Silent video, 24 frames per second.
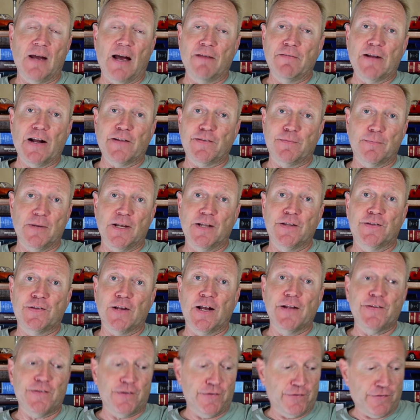I've got some
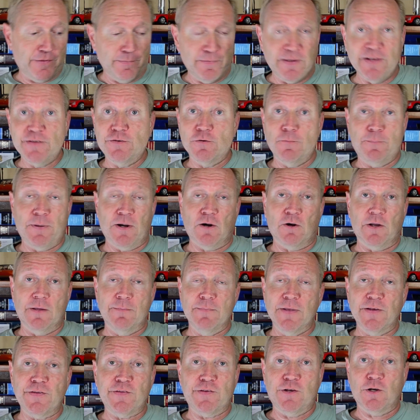insights and there's some things you apparently
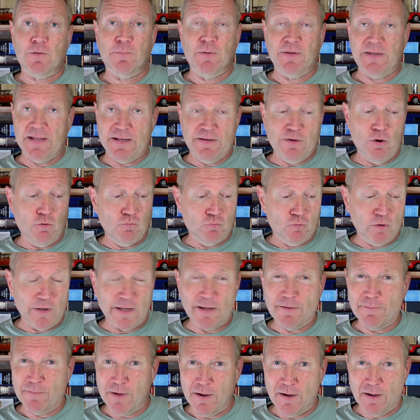missed here, but they don't
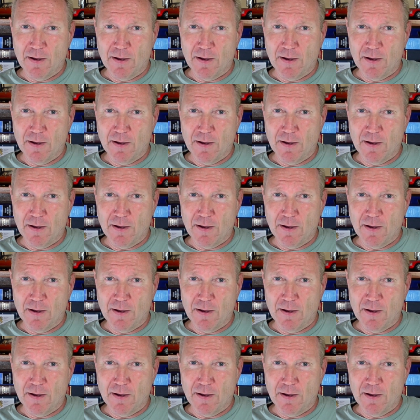really